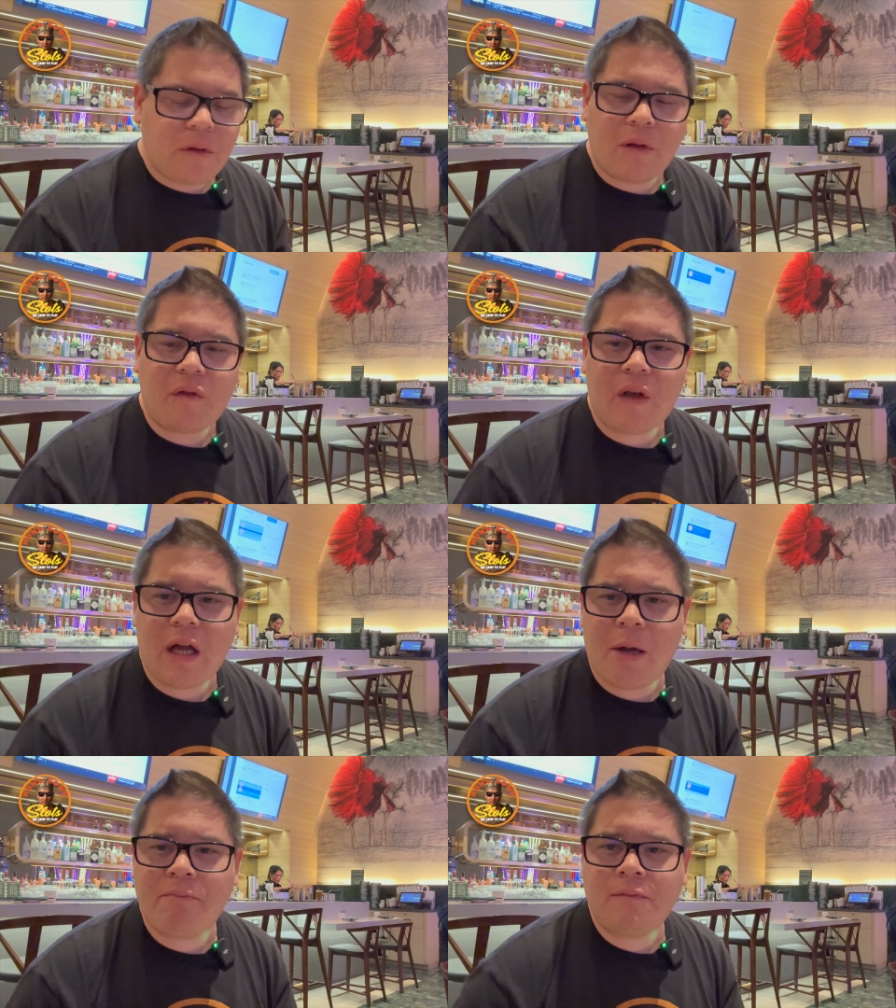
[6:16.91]
Let's
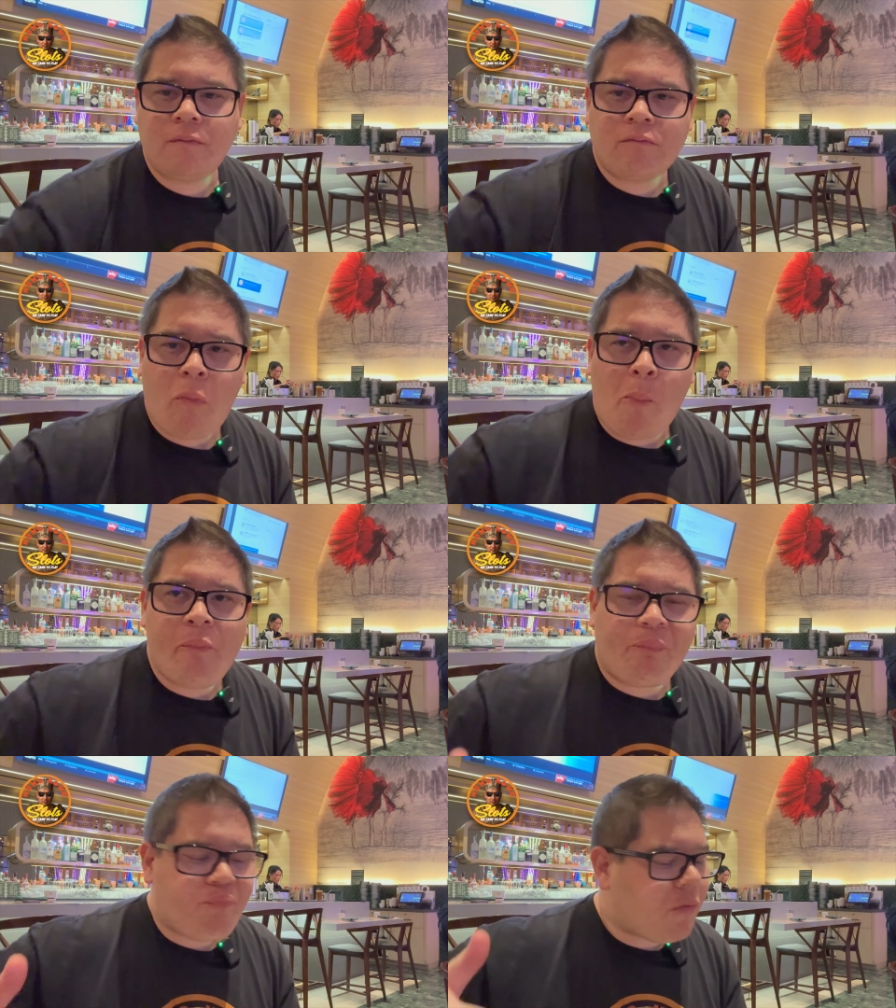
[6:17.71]
um,
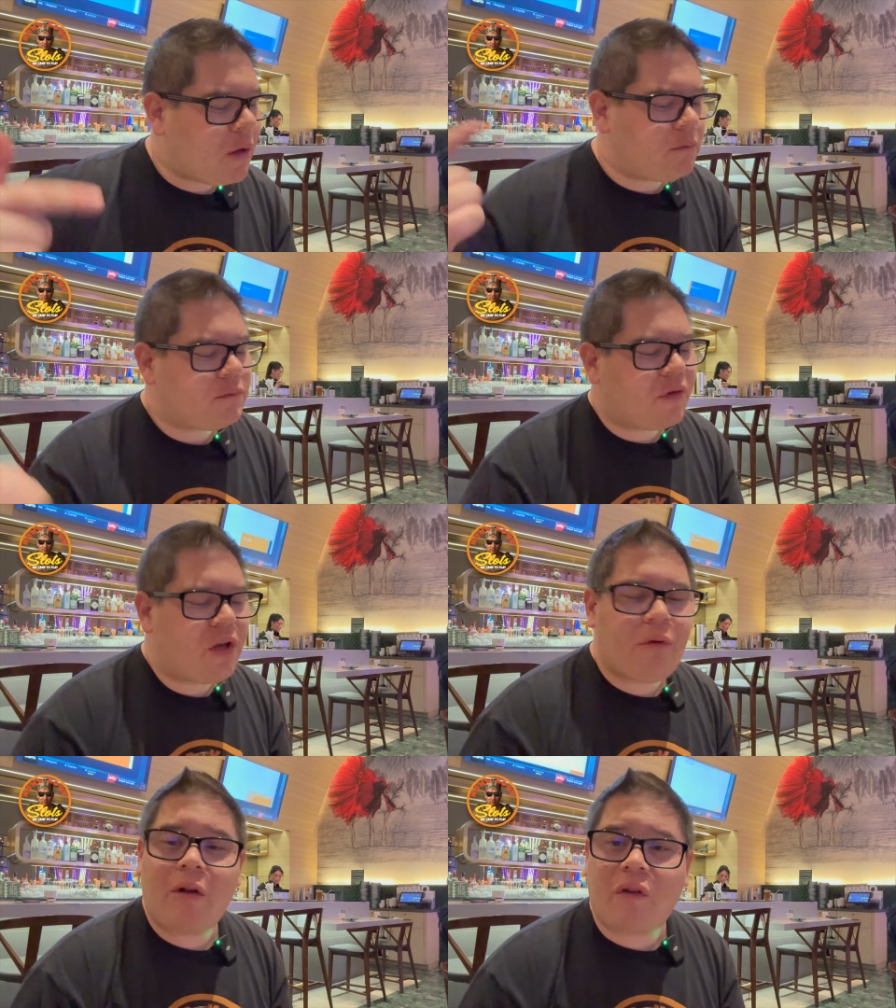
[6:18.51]

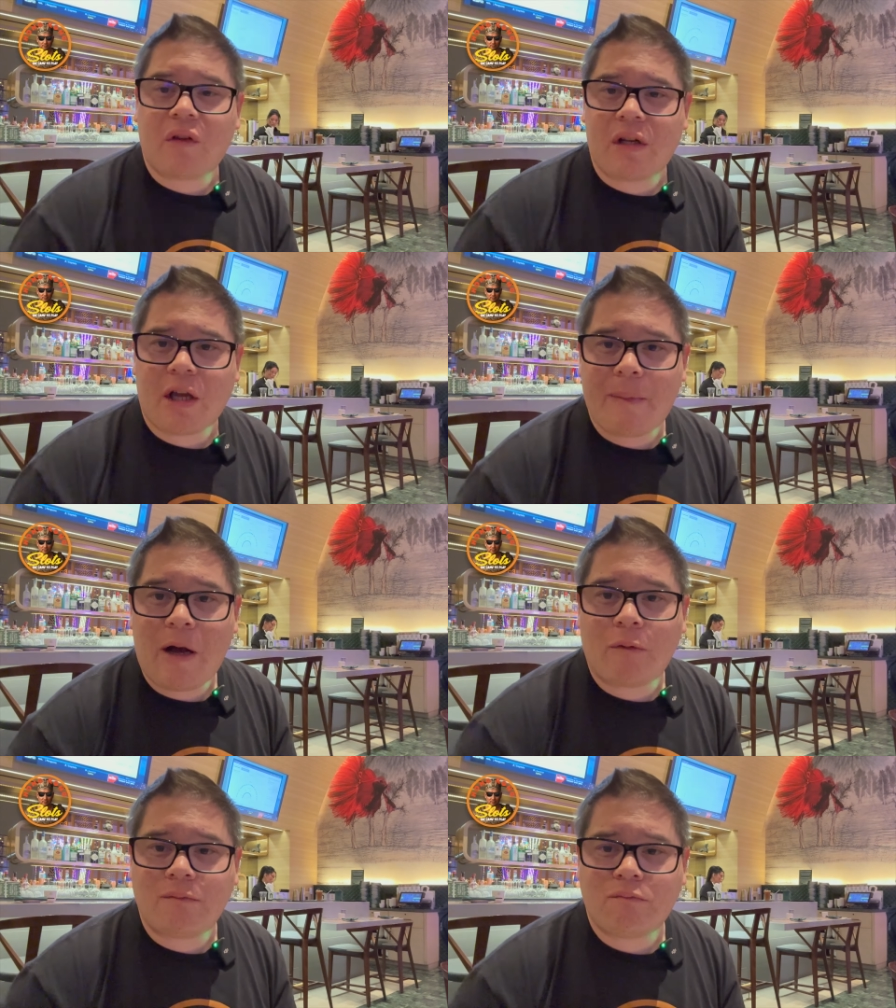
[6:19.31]
see what else is going to come
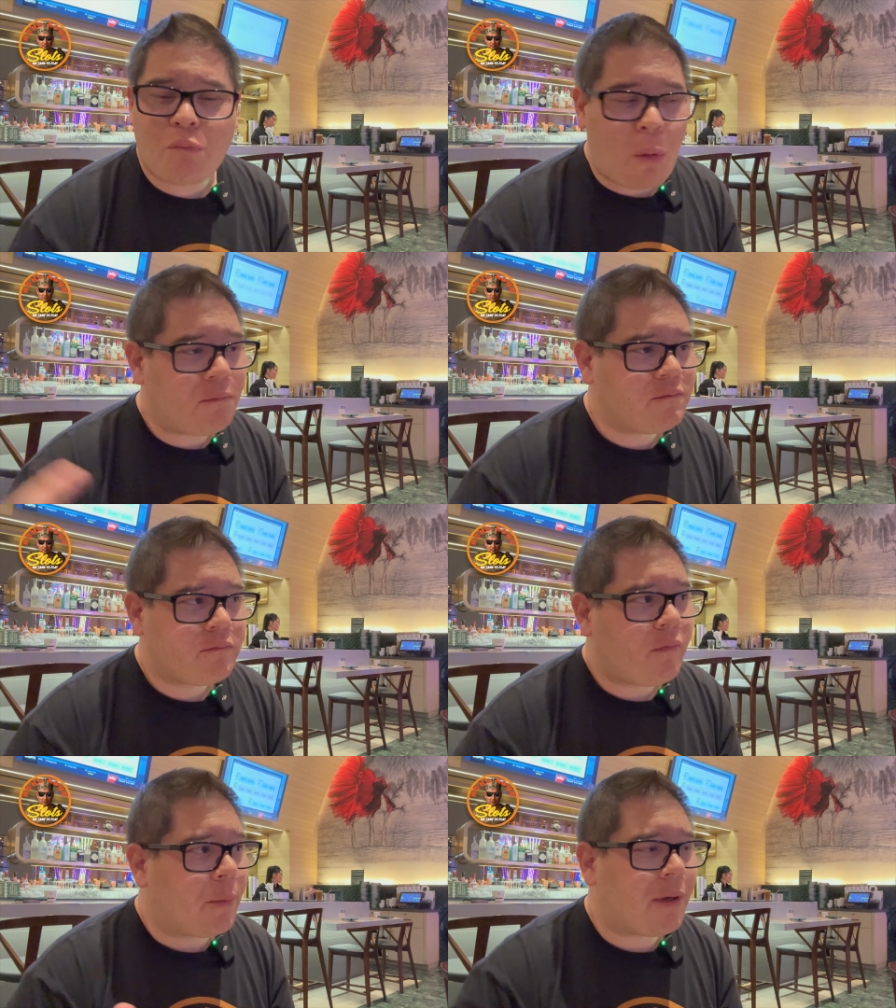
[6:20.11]
out.
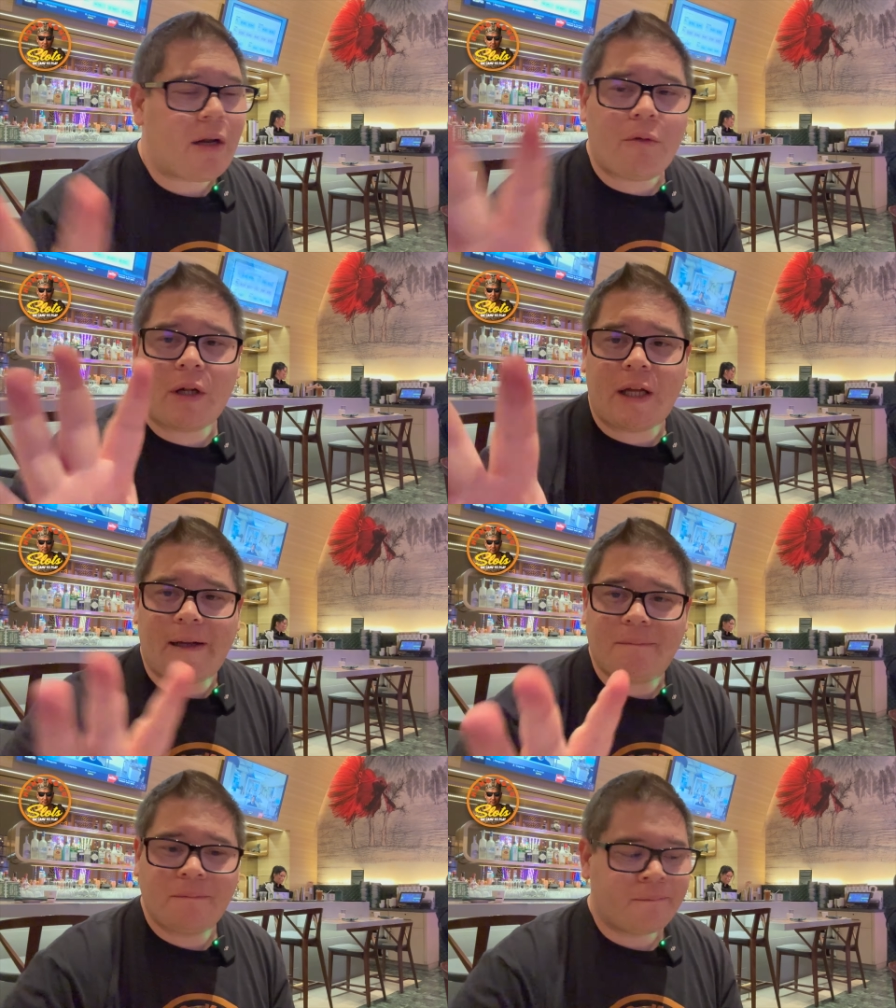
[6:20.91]
But I don't want
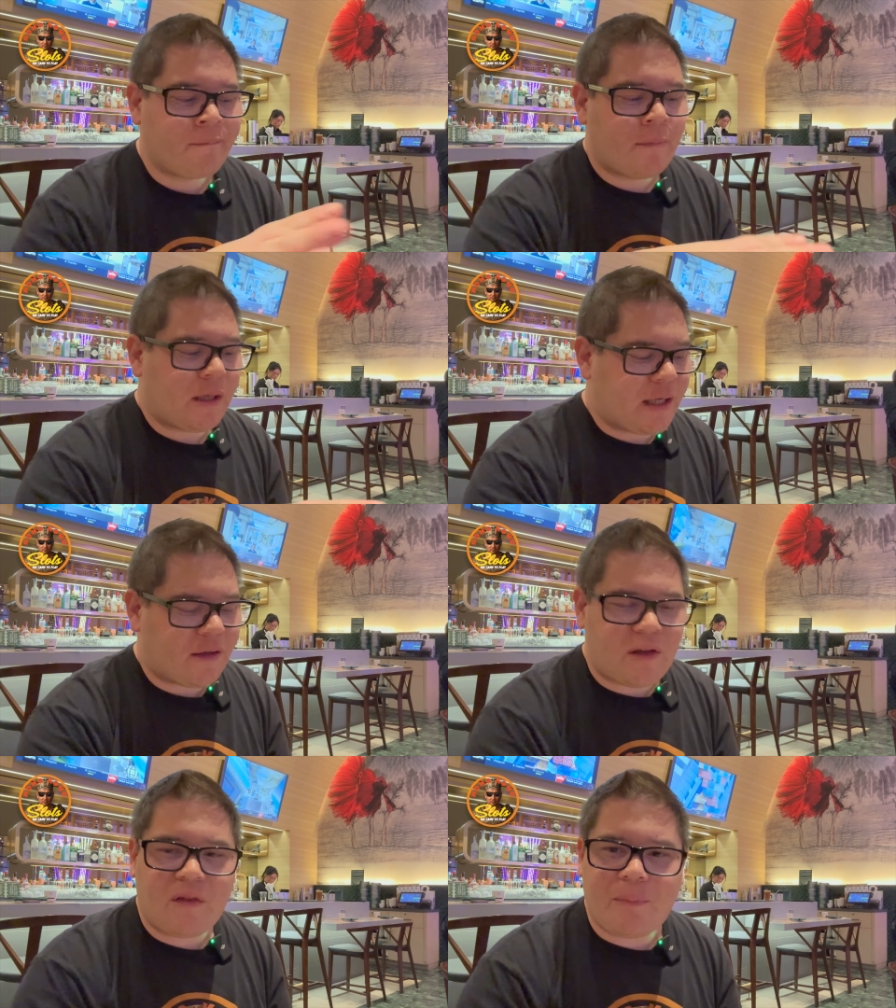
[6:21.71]
to
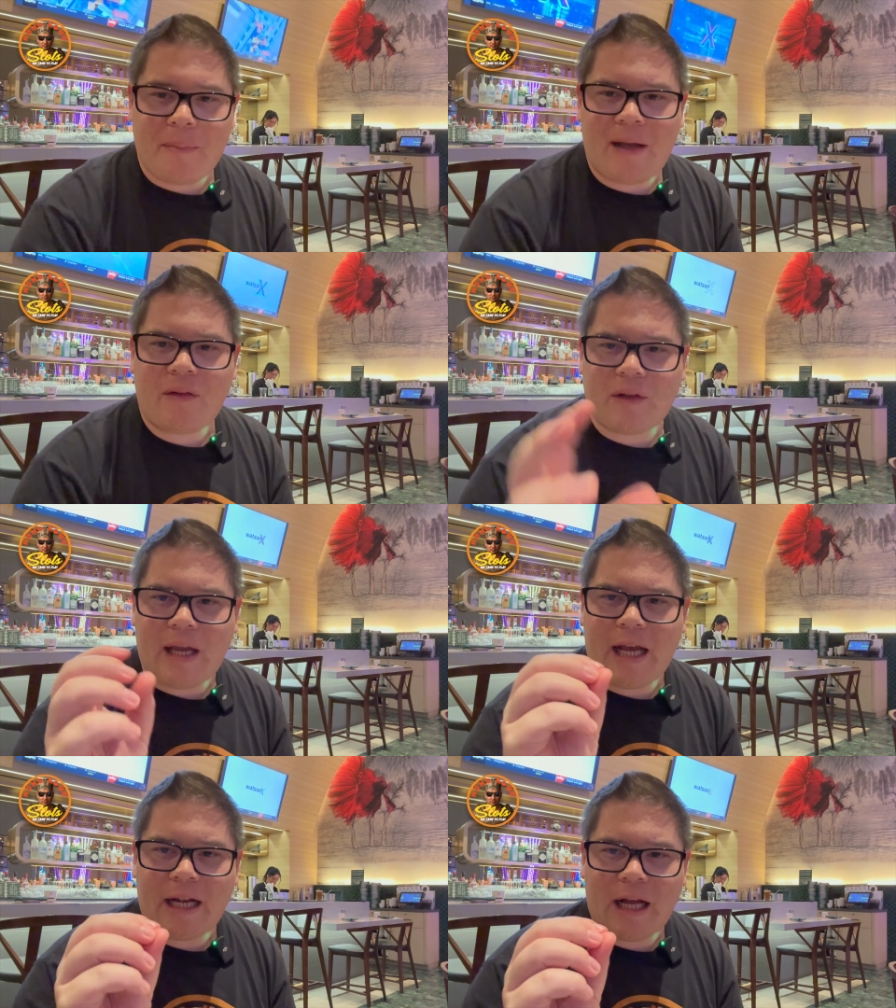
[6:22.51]
get this mess
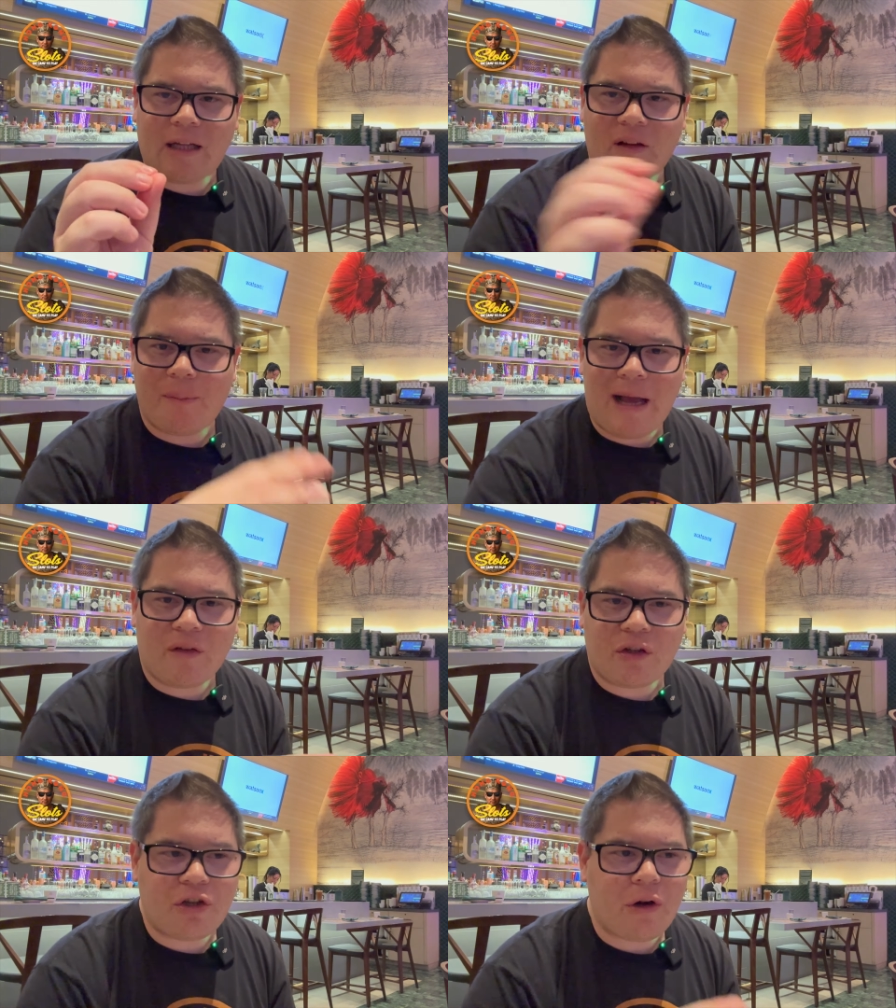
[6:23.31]
and uh, this
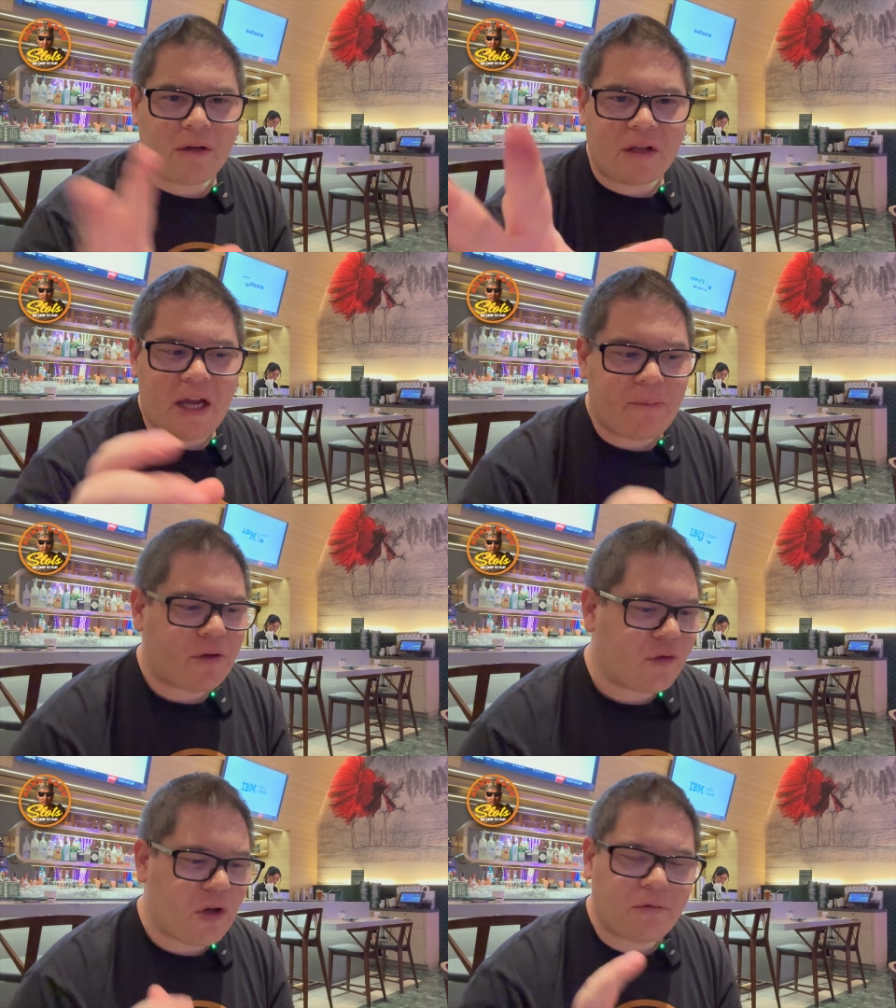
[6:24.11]
massacre on
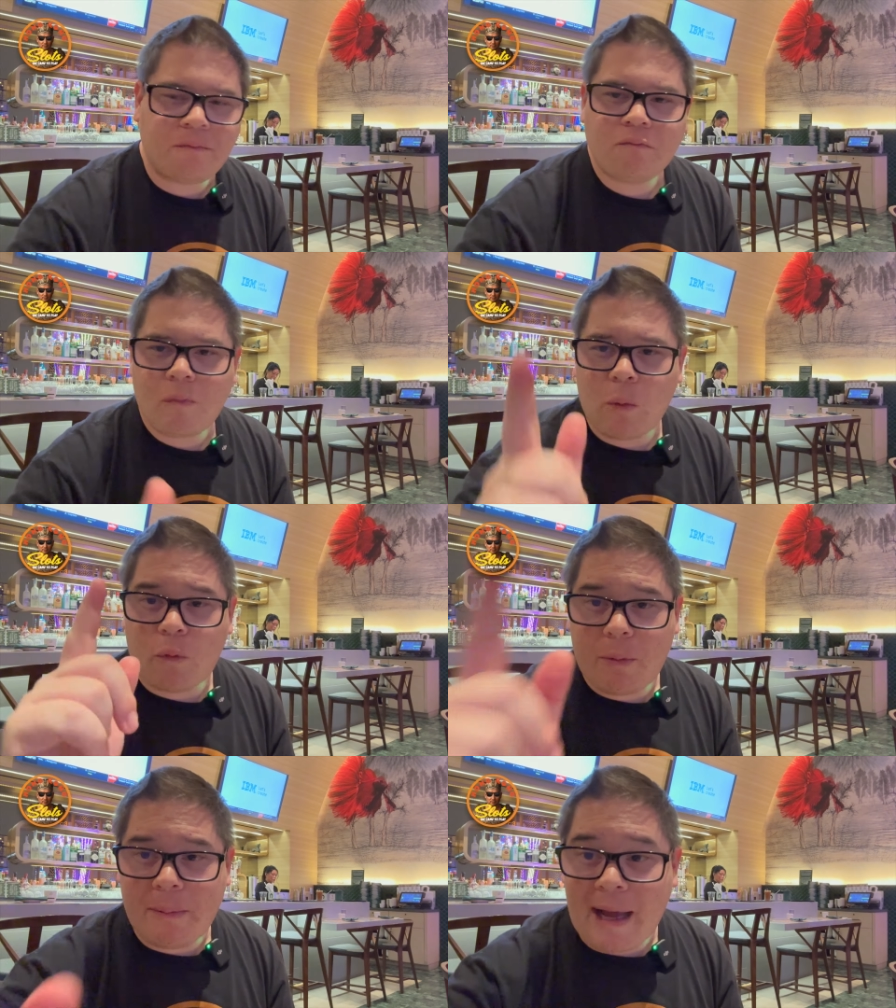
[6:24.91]
camera, so
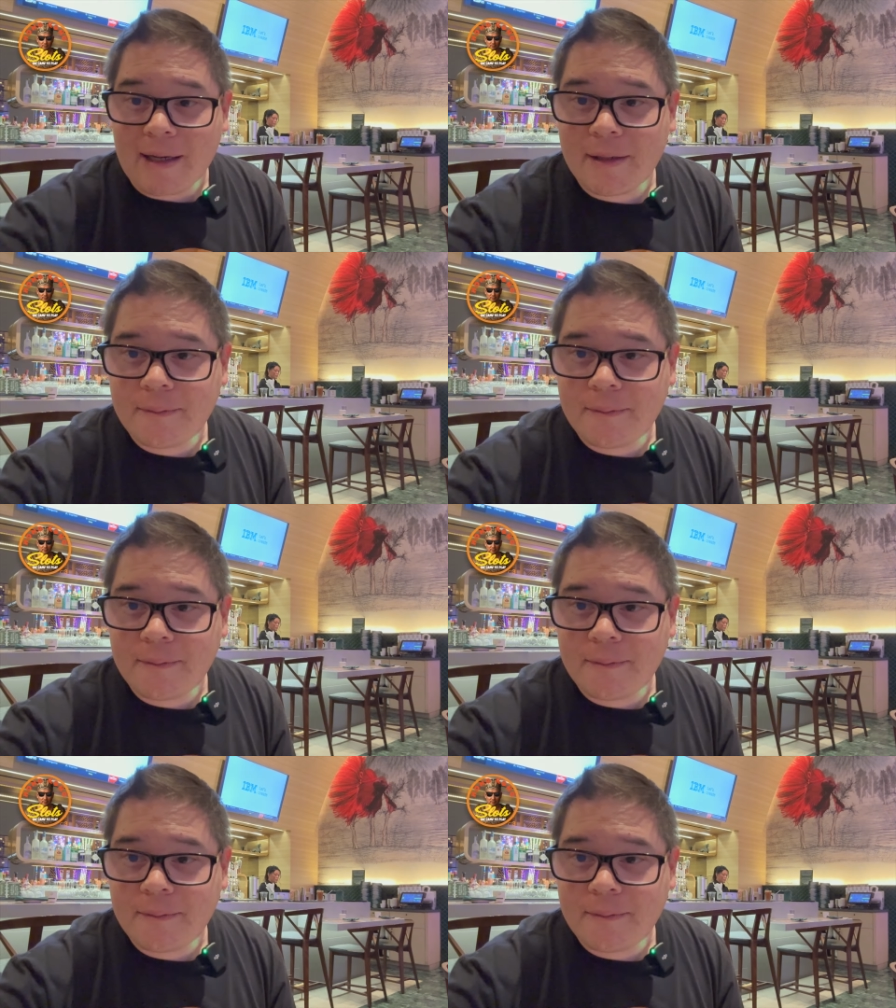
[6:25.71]
we'll be back.